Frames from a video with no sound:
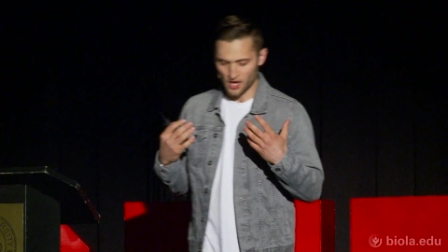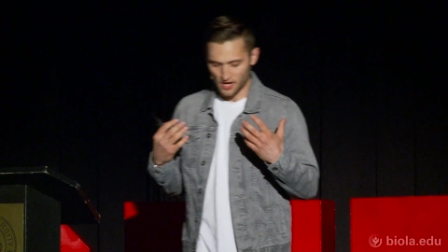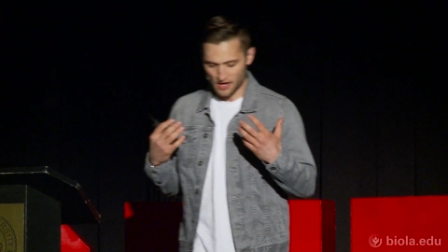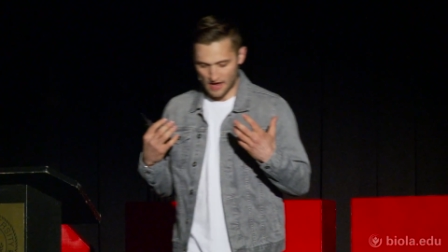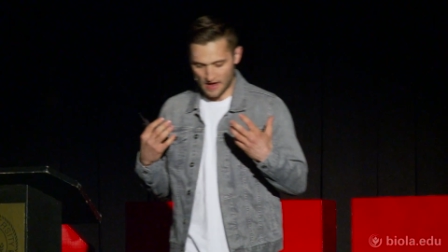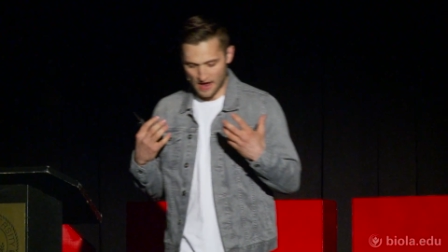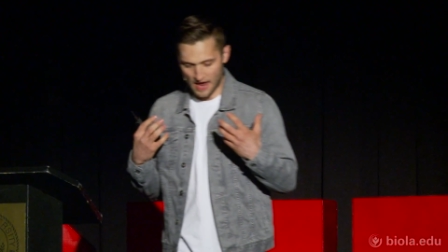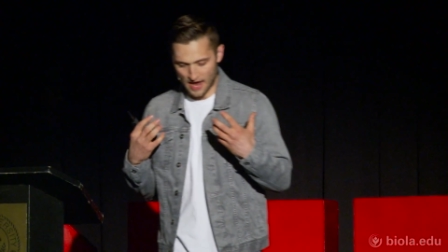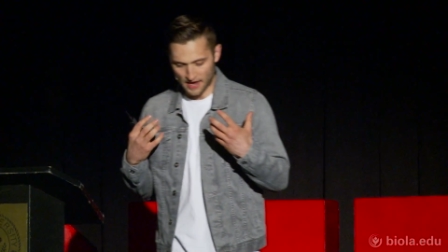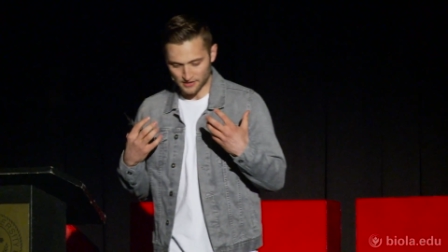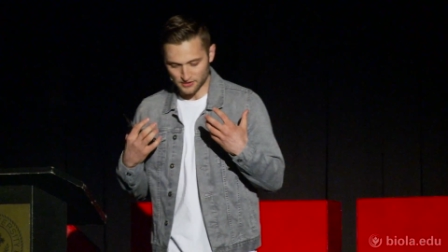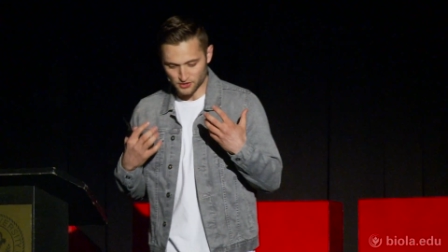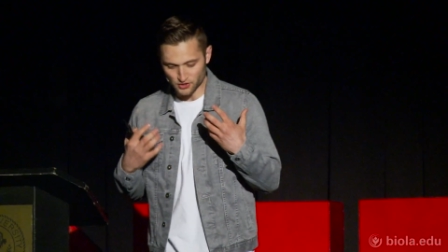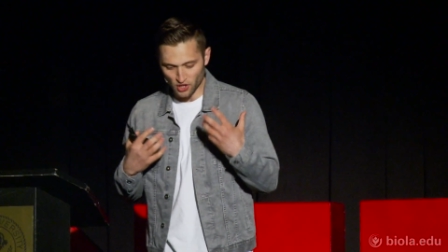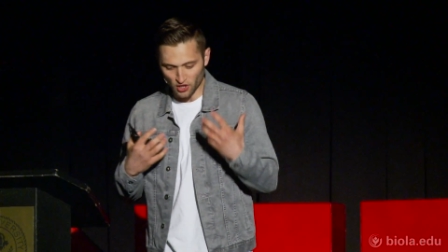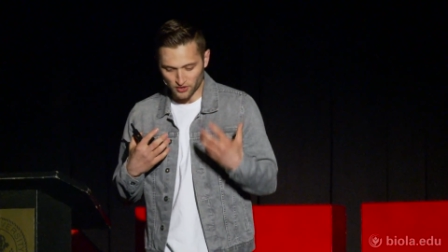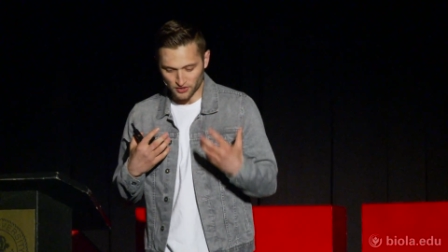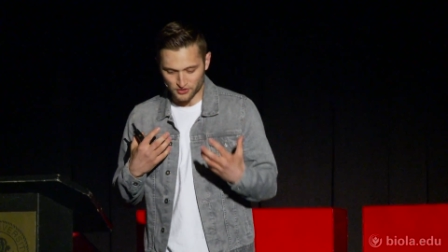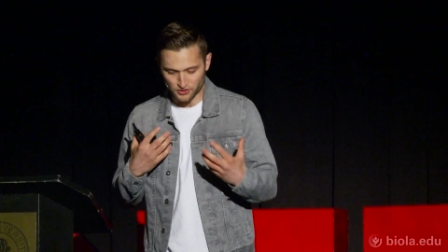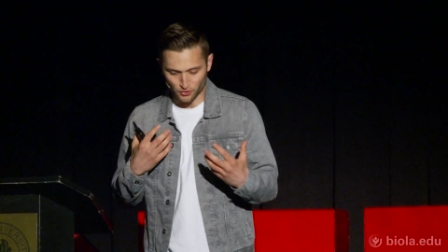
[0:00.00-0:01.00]
and
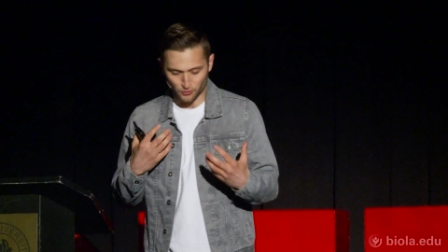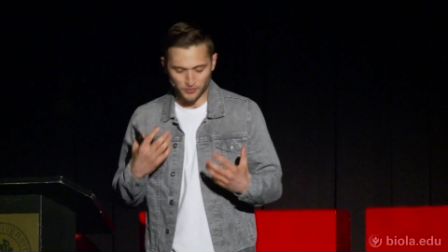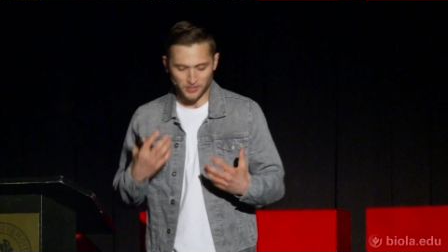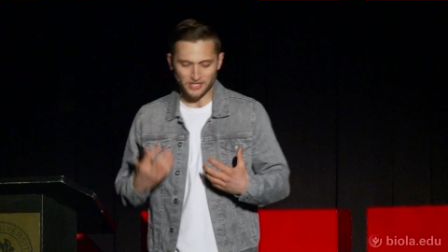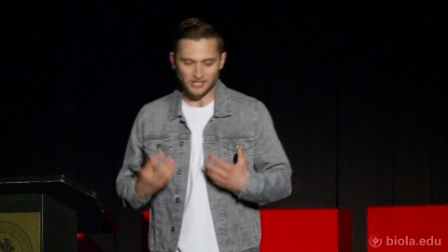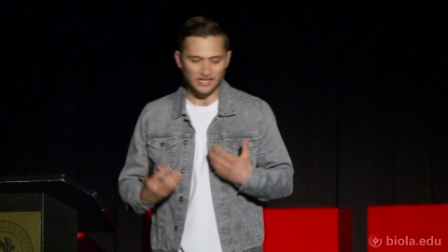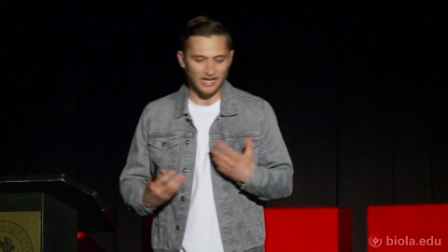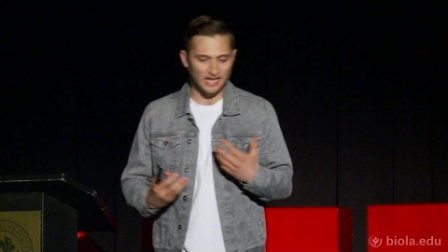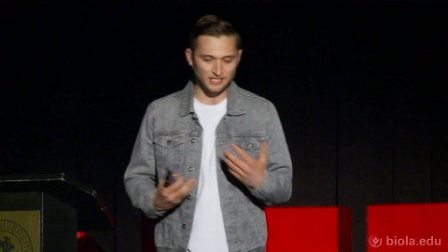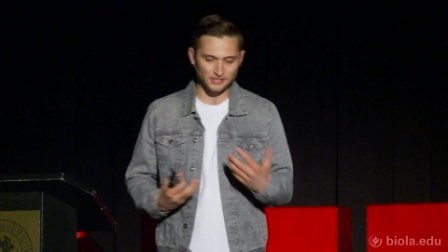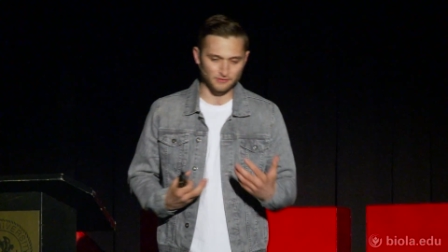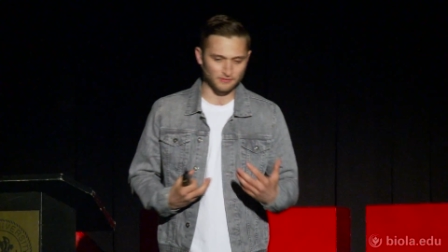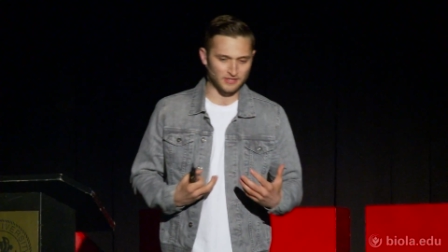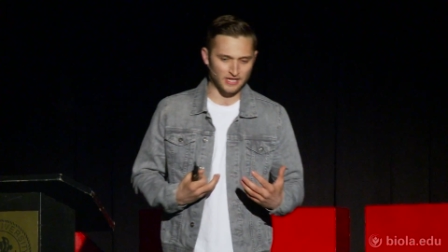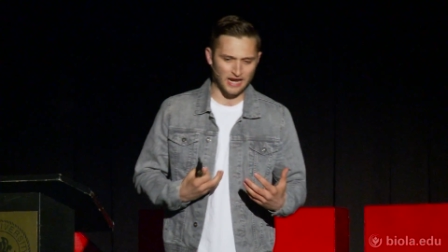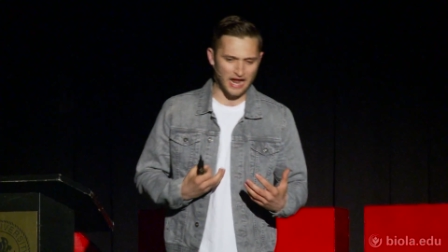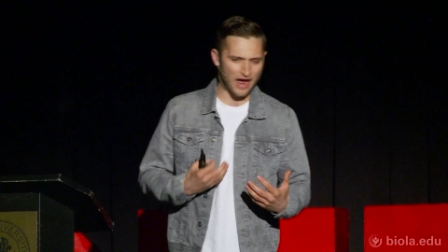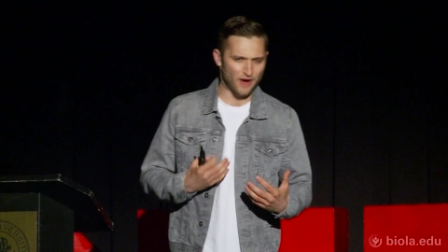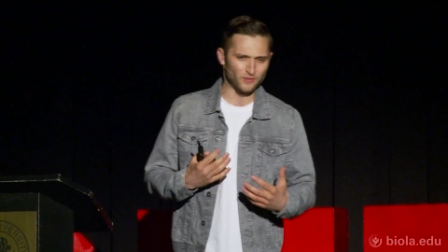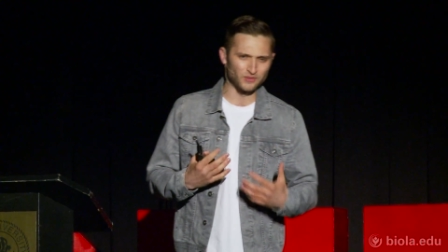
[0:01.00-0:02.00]
started to realize
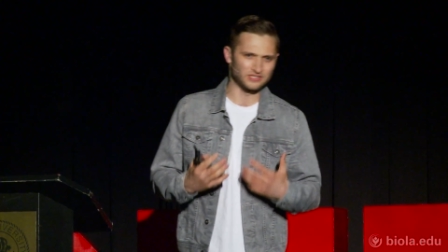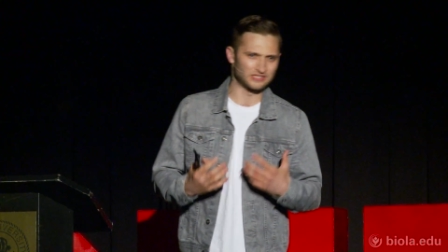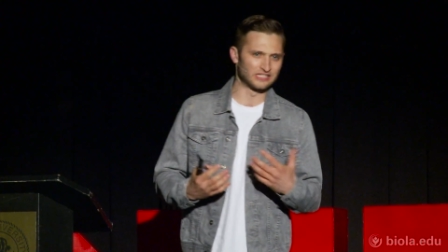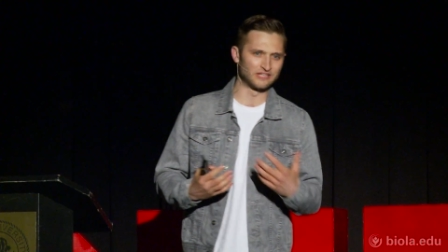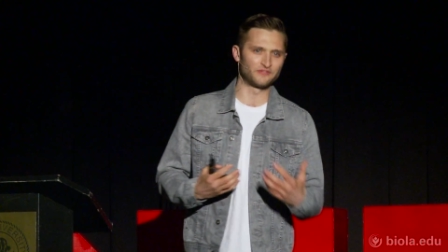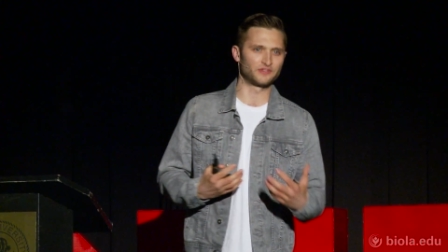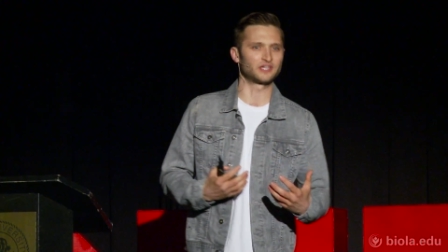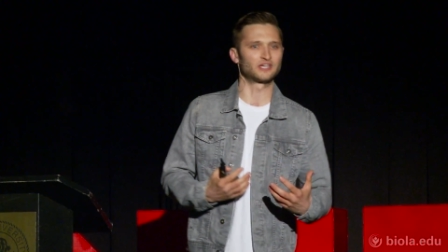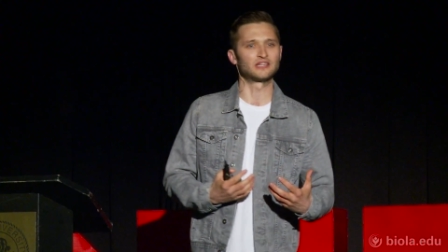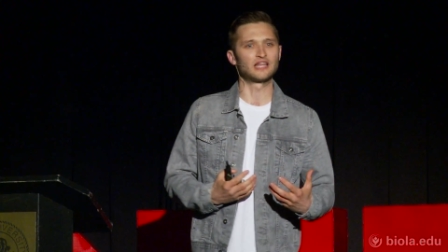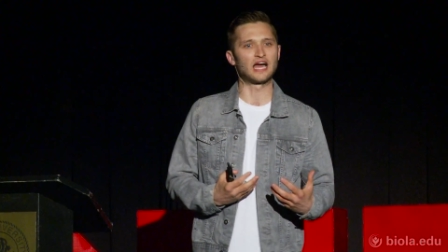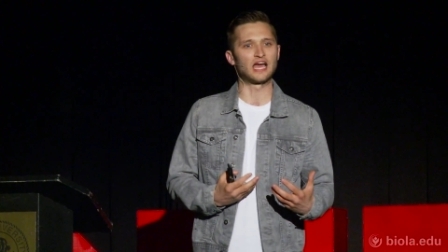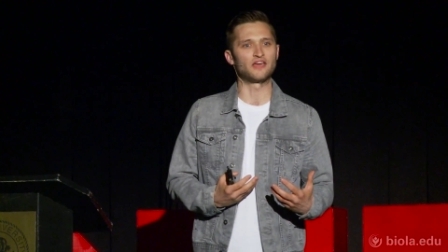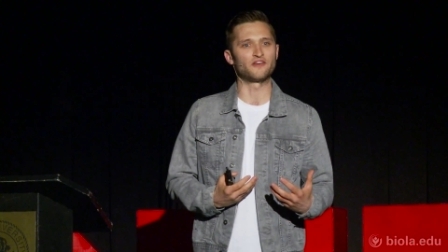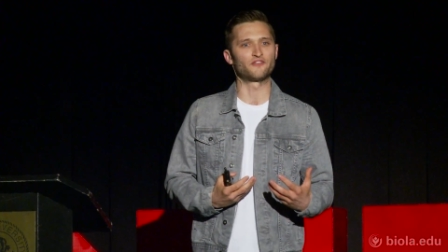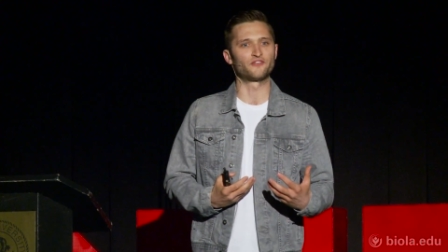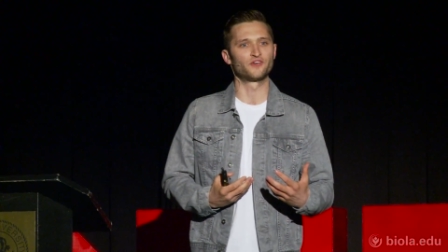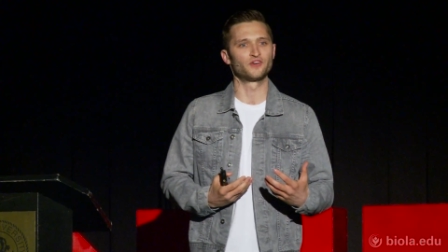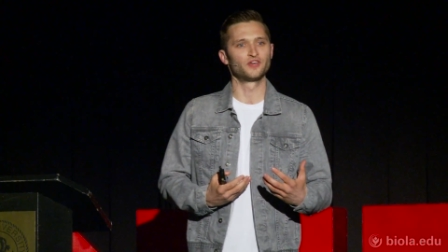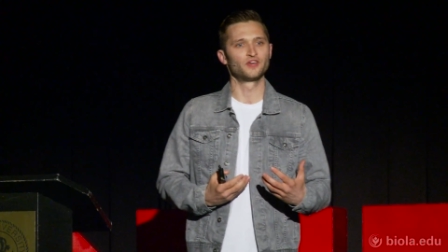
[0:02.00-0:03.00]
that I was living a
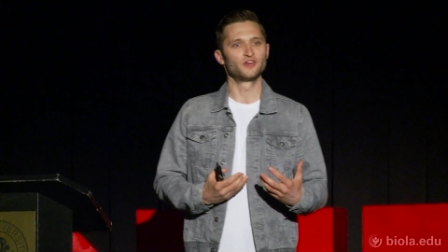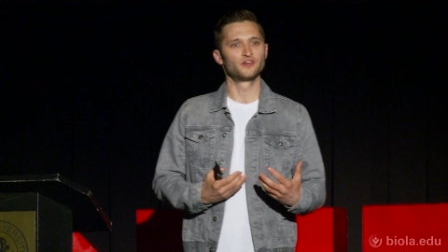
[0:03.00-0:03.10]
life